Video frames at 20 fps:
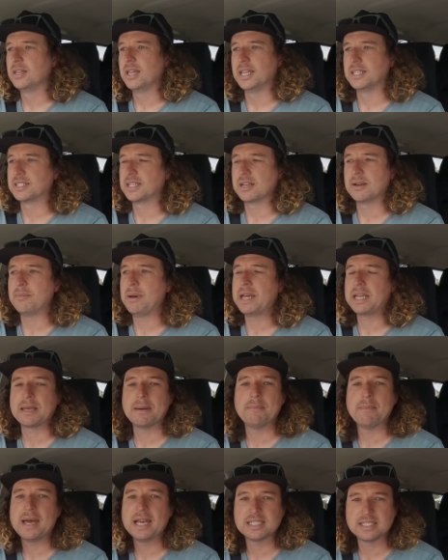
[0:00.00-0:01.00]
it's going to make
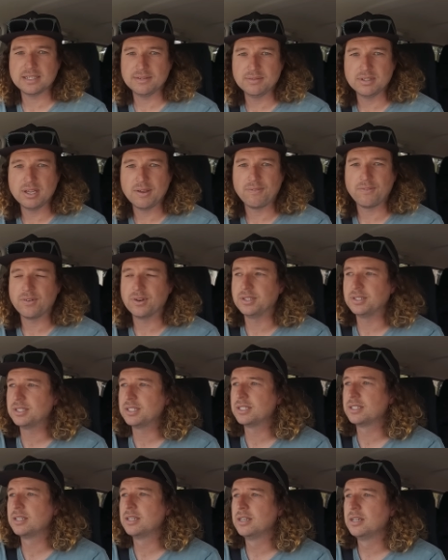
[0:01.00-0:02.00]
a massive
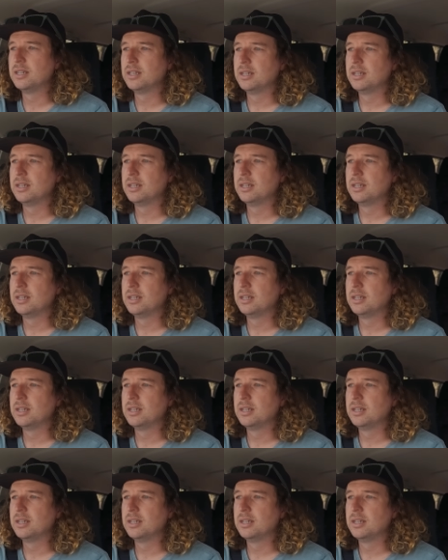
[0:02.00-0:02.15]
difference,